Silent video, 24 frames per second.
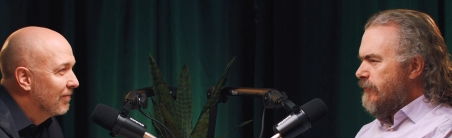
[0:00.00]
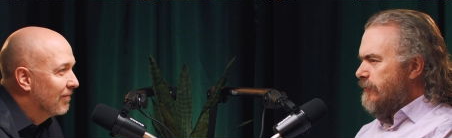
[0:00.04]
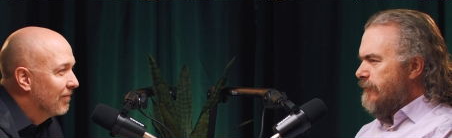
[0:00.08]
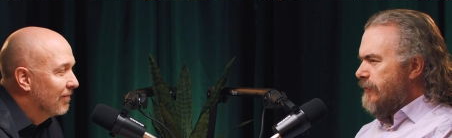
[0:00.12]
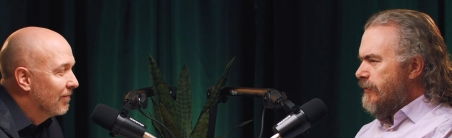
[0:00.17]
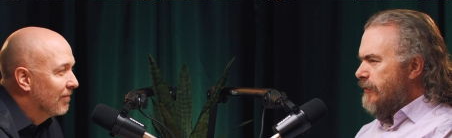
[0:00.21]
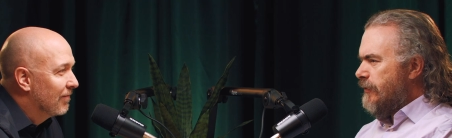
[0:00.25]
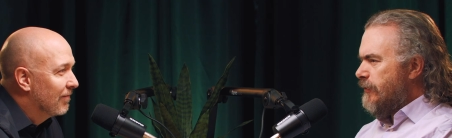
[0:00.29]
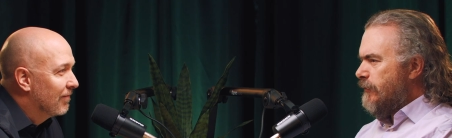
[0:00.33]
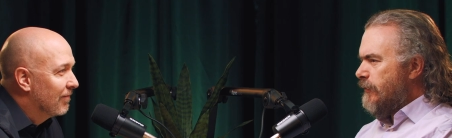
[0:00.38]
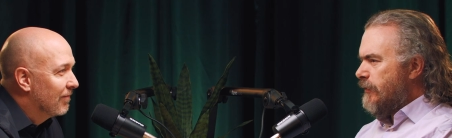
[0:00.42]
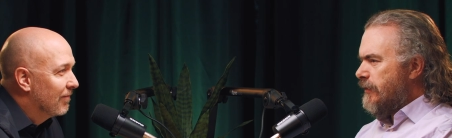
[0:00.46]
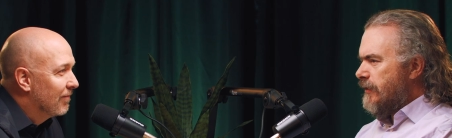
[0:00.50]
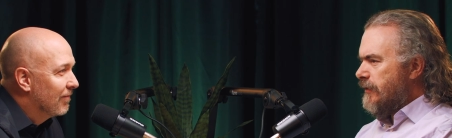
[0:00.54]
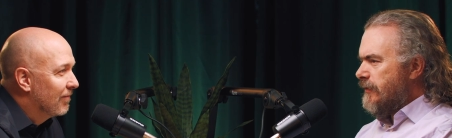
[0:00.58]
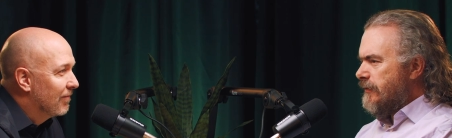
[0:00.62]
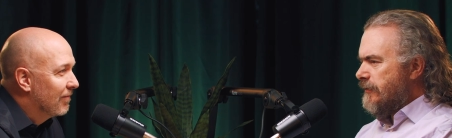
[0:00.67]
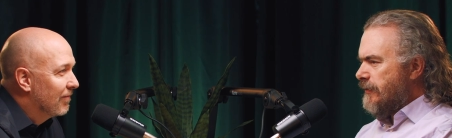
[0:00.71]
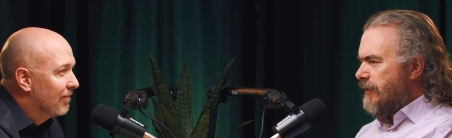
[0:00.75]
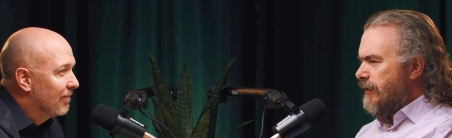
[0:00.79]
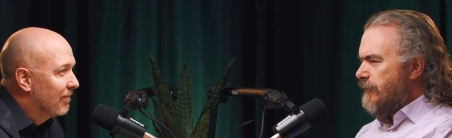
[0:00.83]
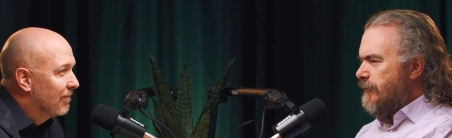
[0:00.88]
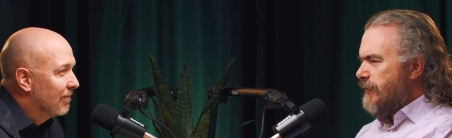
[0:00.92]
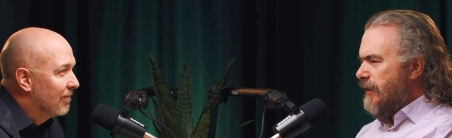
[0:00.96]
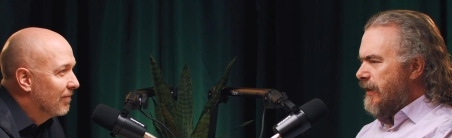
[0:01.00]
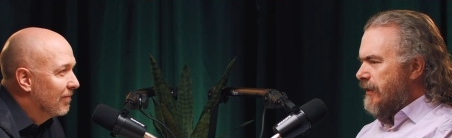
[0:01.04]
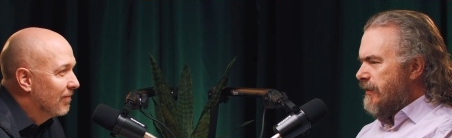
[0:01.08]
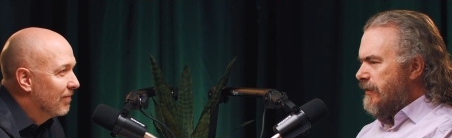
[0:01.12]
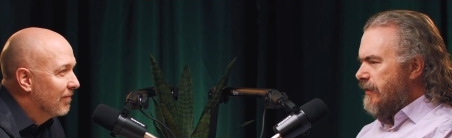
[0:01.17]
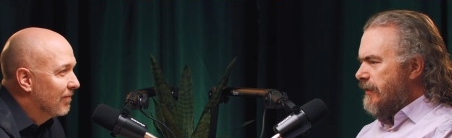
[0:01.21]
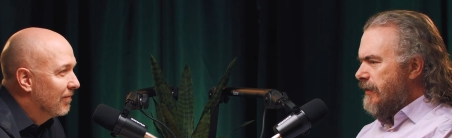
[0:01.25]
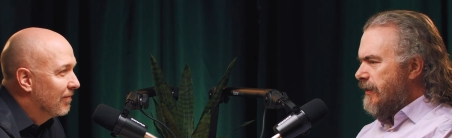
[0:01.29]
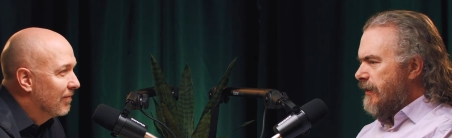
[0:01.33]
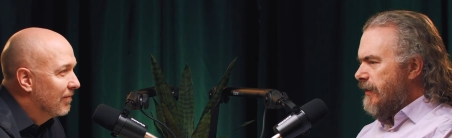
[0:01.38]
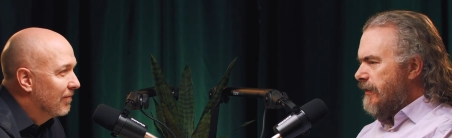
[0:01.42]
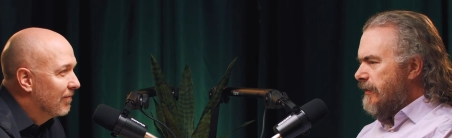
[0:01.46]
Speaker 1: really want to get back to
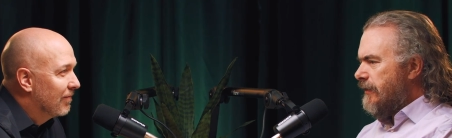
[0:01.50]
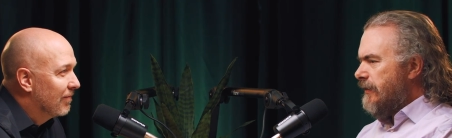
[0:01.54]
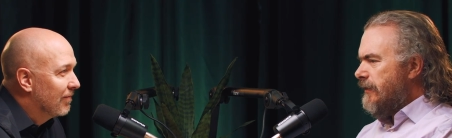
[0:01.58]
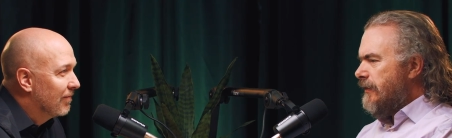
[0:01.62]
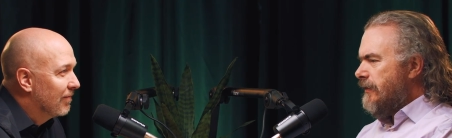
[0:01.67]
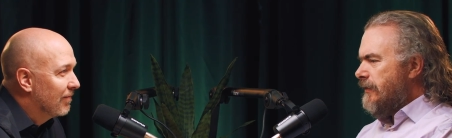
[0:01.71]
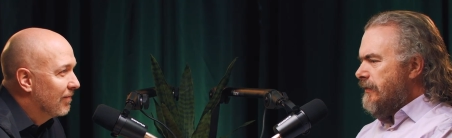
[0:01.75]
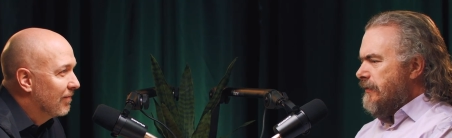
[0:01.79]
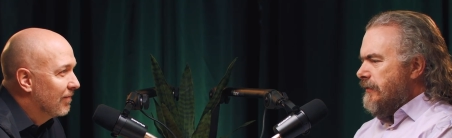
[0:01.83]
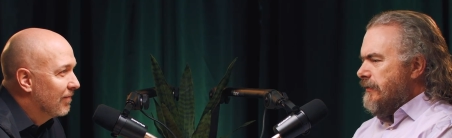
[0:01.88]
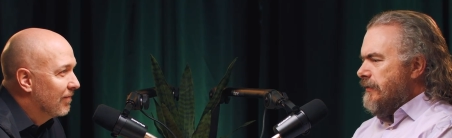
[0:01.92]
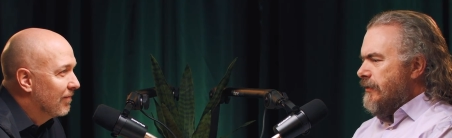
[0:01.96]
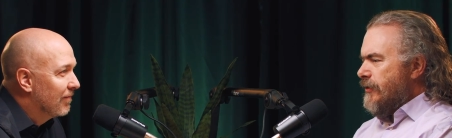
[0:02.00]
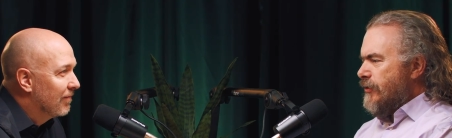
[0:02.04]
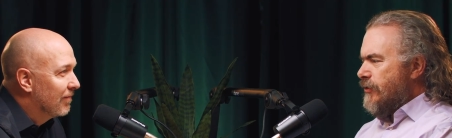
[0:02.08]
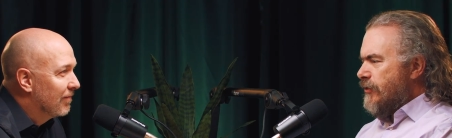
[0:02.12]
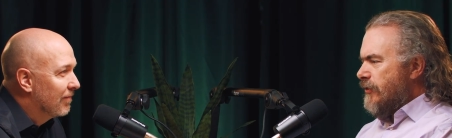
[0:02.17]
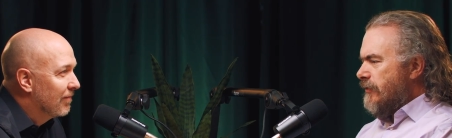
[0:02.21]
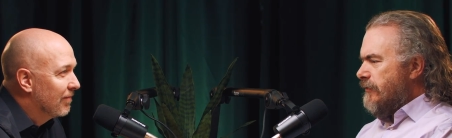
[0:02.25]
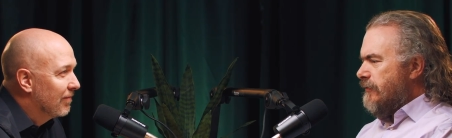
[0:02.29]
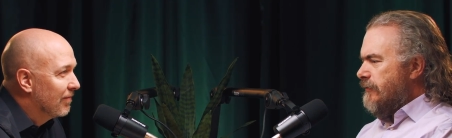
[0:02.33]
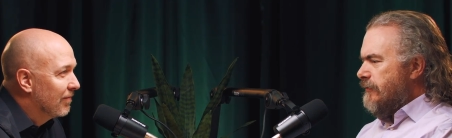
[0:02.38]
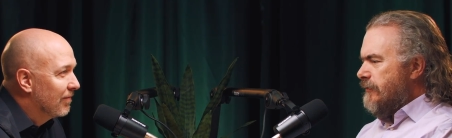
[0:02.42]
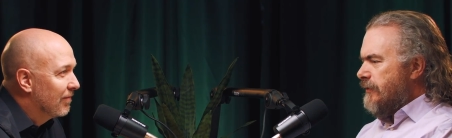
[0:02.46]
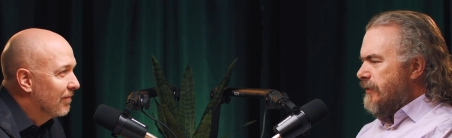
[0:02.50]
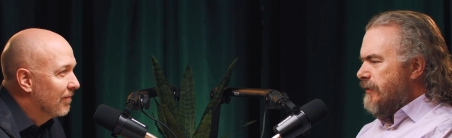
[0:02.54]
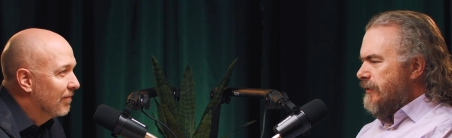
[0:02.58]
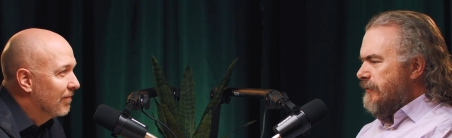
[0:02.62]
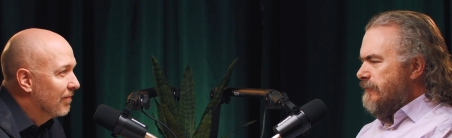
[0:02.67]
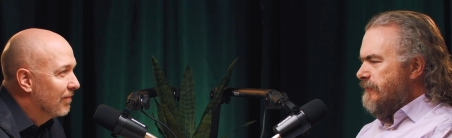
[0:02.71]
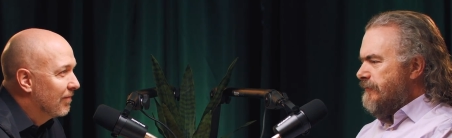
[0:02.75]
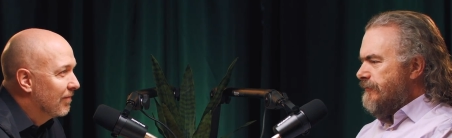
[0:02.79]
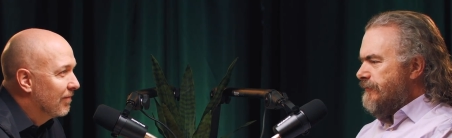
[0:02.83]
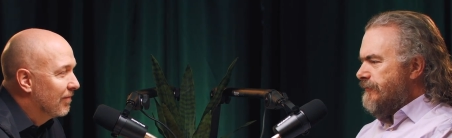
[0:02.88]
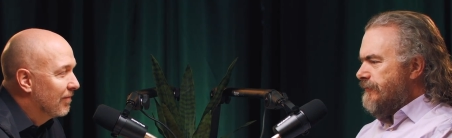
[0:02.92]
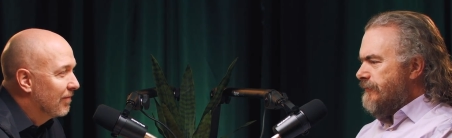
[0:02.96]
that.
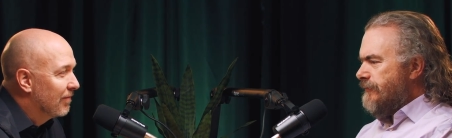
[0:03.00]
So